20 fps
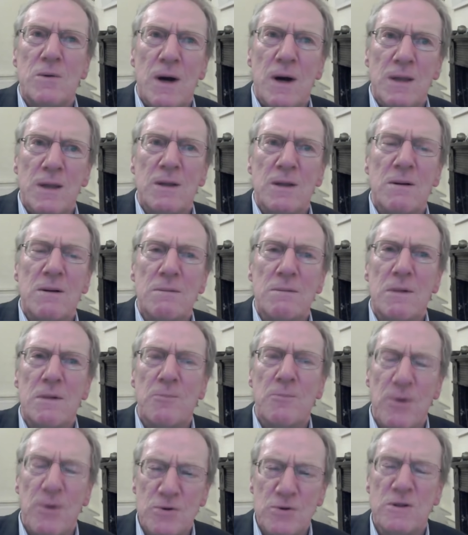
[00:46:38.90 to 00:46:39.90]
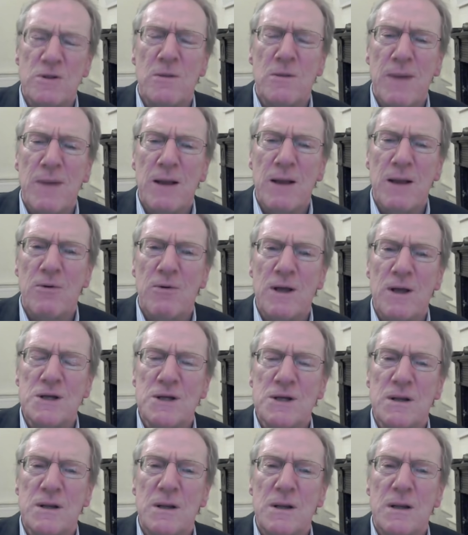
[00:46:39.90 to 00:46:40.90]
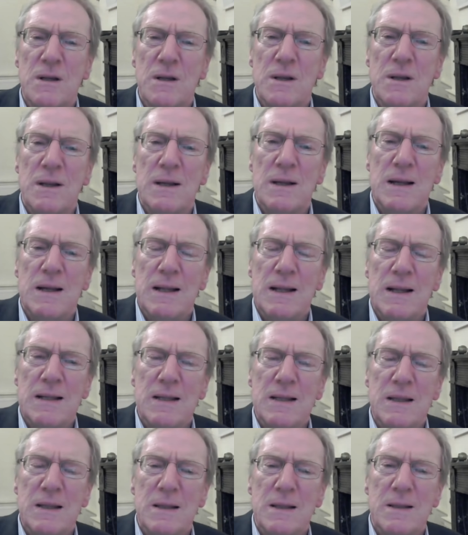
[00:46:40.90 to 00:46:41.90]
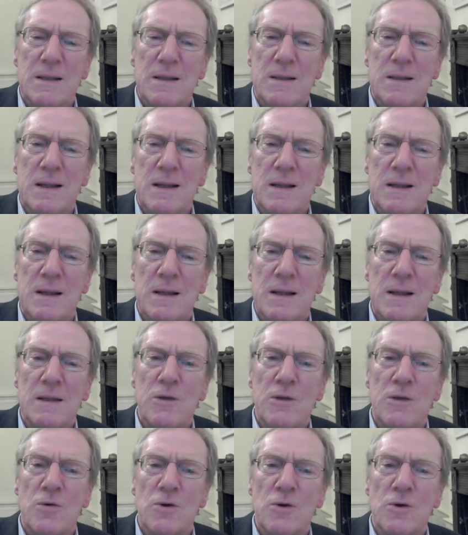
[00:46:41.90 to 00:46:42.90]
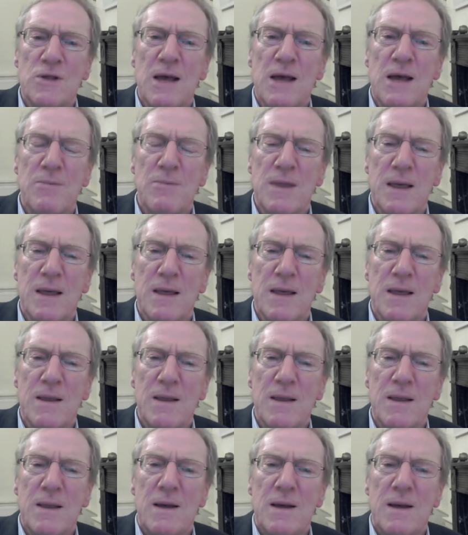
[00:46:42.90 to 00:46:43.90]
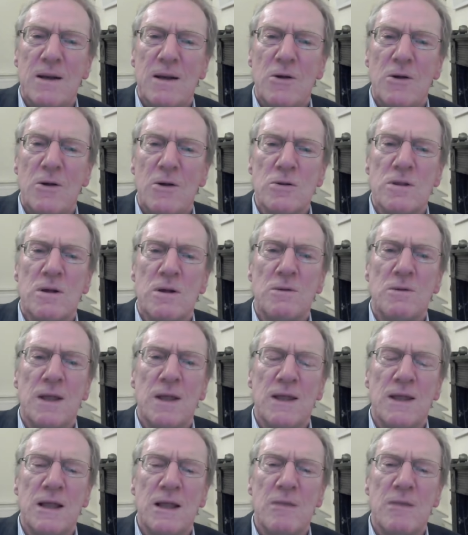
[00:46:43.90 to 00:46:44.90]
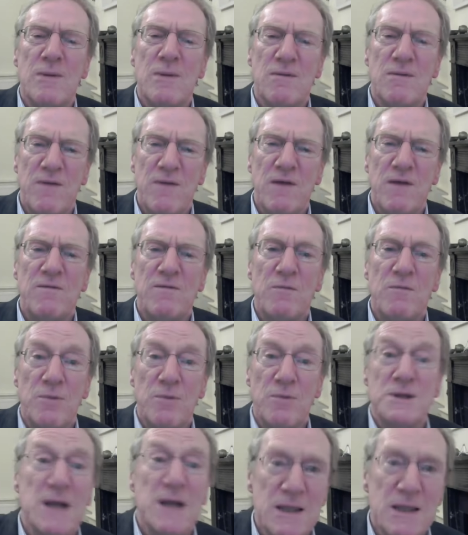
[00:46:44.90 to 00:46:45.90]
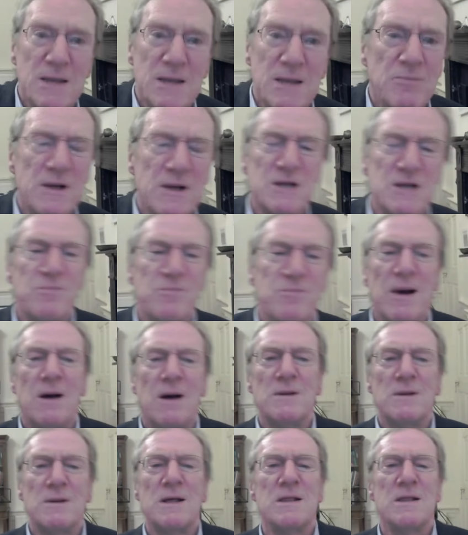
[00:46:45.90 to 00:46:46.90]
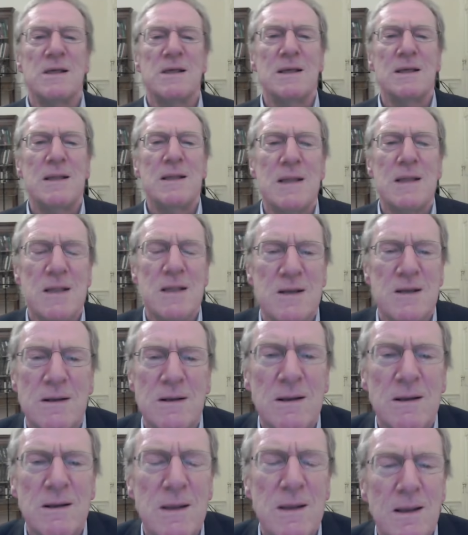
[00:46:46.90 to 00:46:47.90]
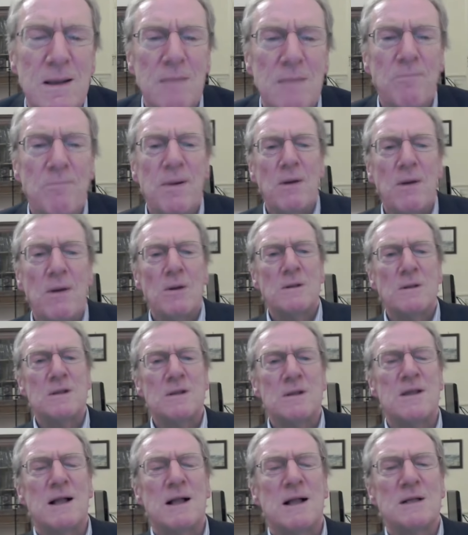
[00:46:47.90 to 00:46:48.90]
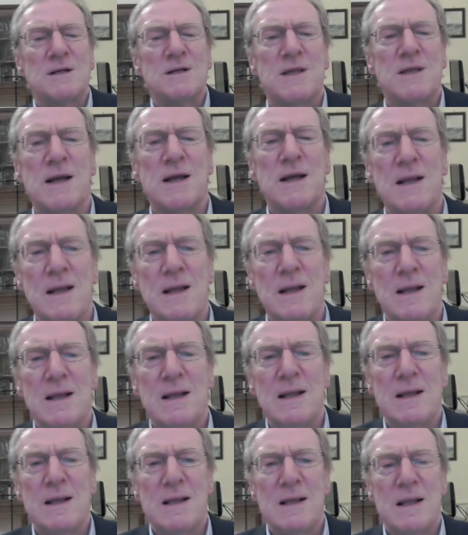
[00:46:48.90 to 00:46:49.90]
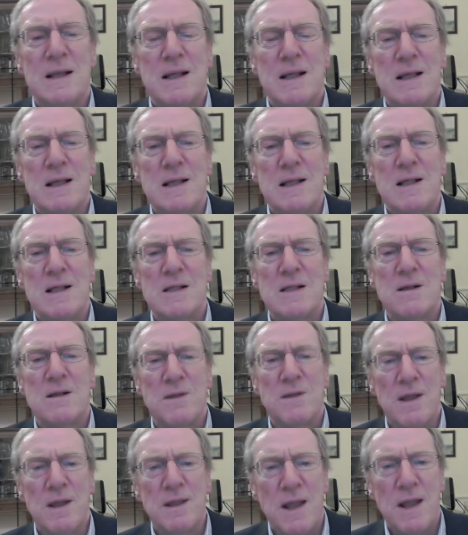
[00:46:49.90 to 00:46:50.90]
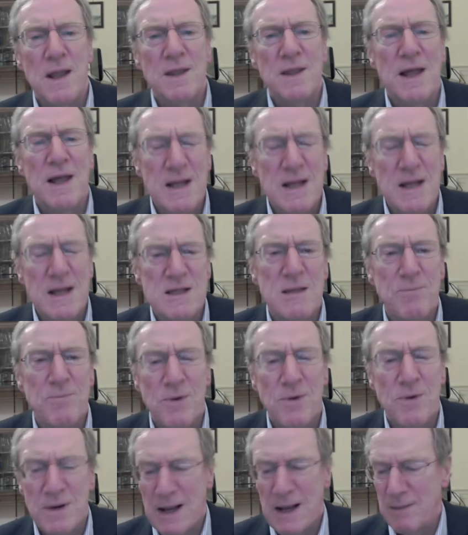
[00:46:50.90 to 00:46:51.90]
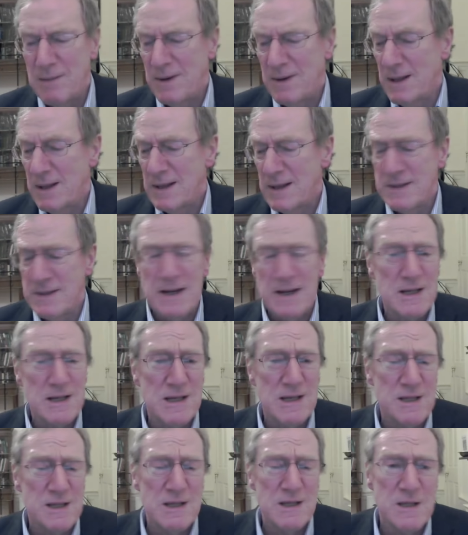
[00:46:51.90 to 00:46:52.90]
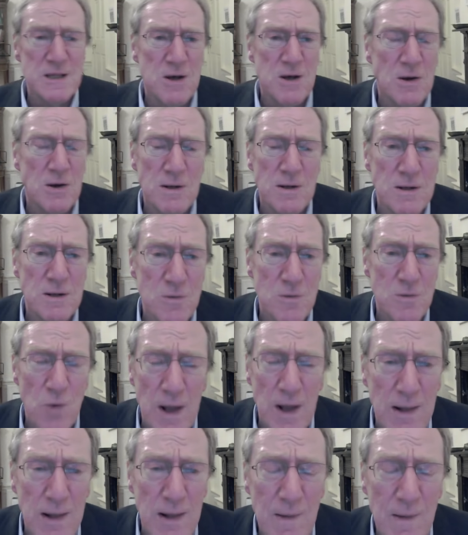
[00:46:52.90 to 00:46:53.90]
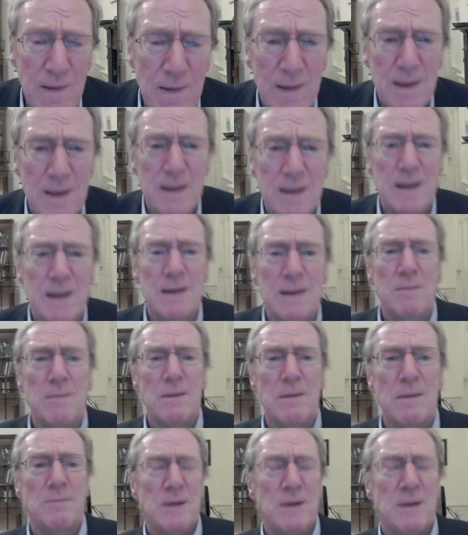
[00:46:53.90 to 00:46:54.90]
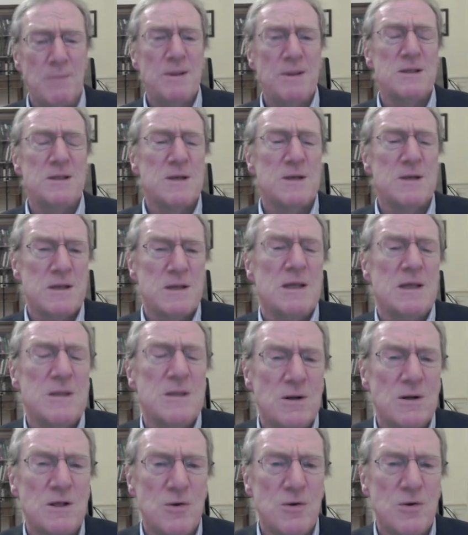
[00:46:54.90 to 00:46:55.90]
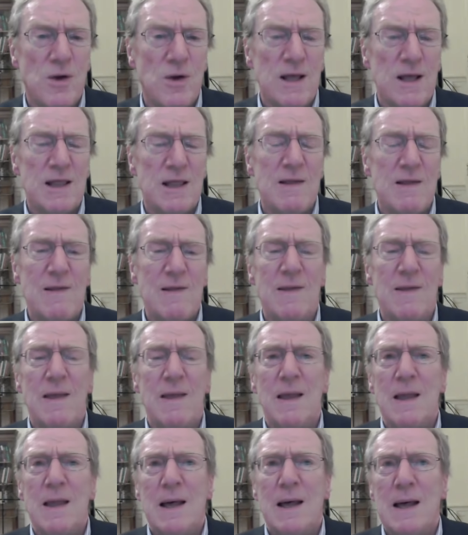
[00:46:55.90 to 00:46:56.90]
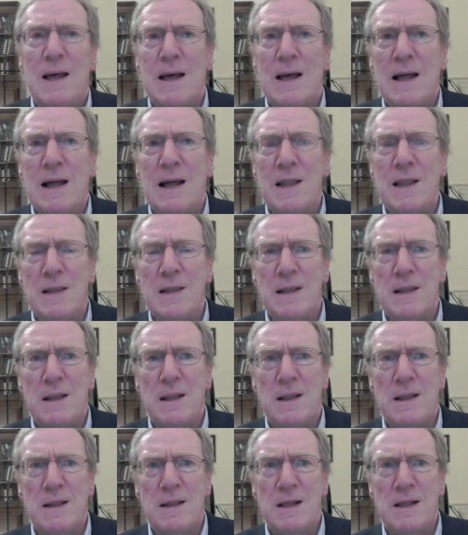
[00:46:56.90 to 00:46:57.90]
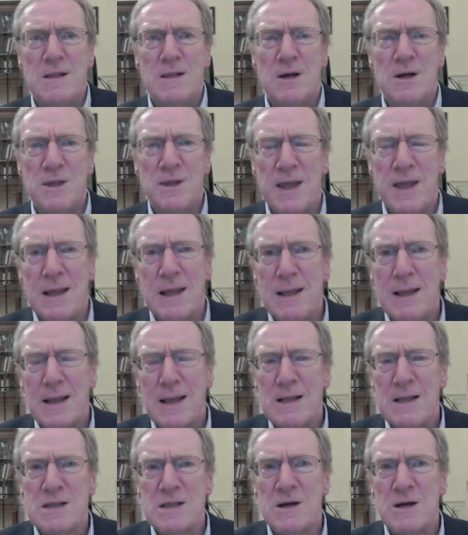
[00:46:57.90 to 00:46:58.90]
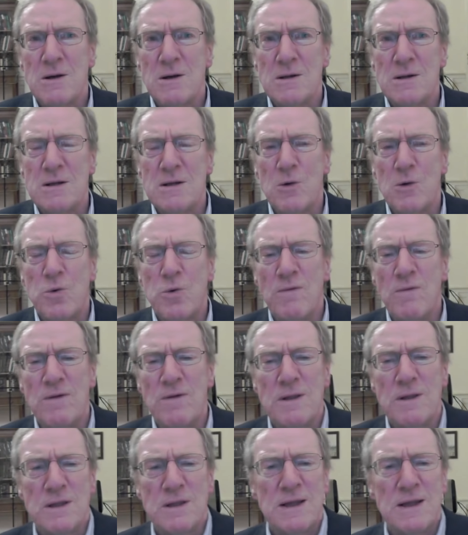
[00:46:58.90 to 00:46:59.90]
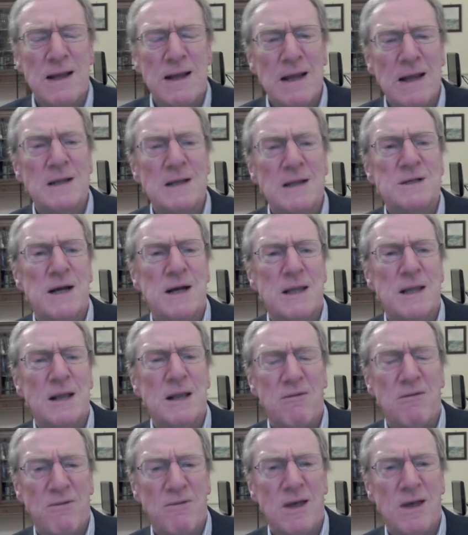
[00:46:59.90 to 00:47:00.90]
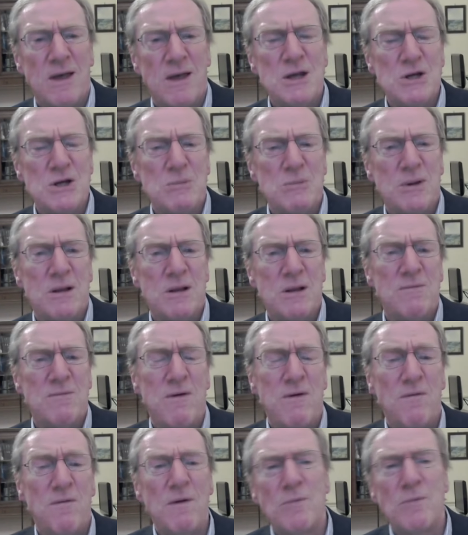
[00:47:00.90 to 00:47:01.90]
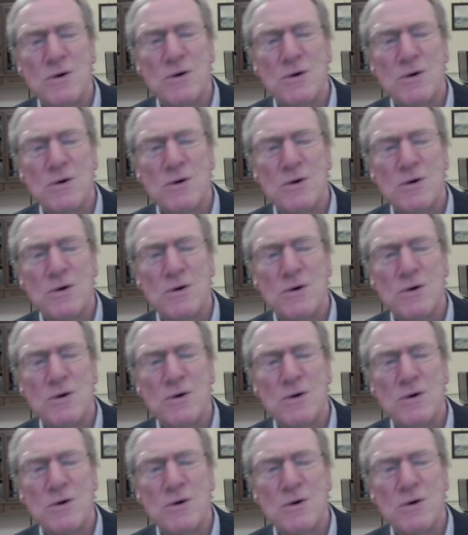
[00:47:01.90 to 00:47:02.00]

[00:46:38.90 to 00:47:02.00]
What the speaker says: rather opposed to migration and Eurosceptic. And also they tend to be in favour of projecting British power. They see there's an imperial nostalgia there. So that is an important element. Now that exists in Scotland as well, but it's not as great. And there's nothing in Scotland equivalent to that English identification, because if you